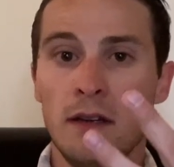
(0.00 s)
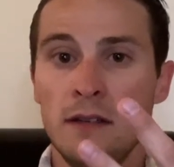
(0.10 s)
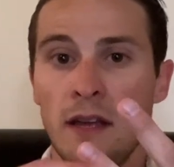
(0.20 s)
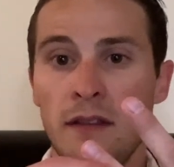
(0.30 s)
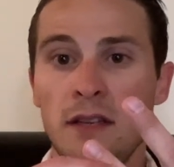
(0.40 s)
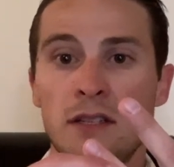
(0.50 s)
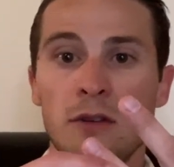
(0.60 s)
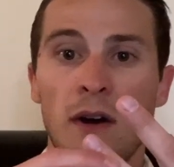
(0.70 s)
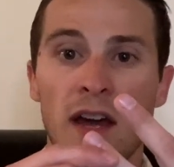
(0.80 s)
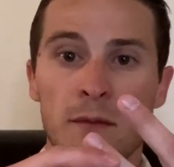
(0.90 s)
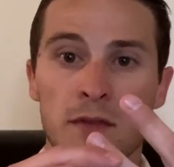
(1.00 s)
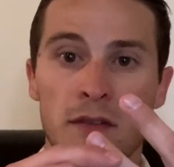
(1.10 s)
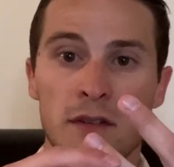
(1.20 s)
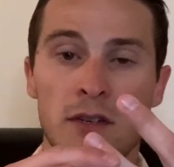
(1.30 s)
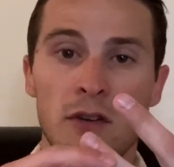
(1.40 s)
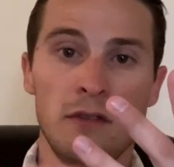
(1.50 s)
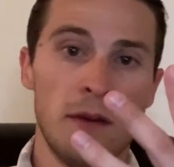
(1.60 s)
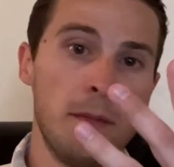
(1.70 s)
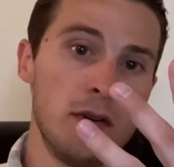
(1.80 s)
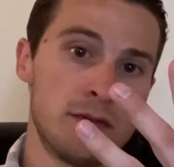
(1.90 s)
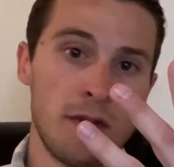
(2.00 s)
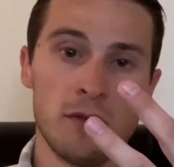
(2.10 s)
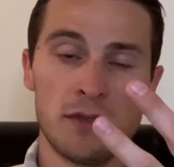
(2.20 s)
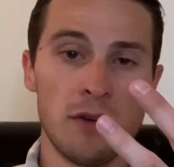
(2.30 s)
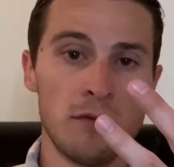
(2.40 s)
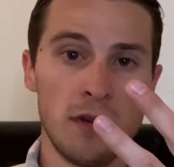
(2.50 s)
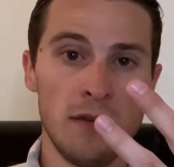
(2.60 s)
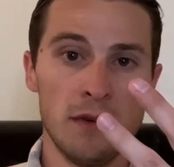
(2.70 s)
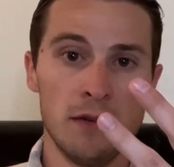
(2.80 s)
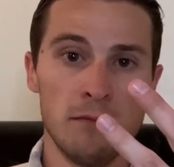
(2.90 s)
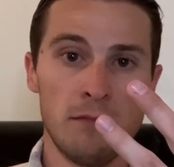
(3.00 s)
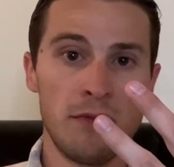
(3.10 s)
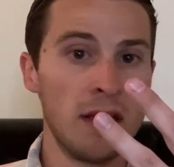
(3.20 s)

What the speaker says: Now, these two items are the two that most folks don't even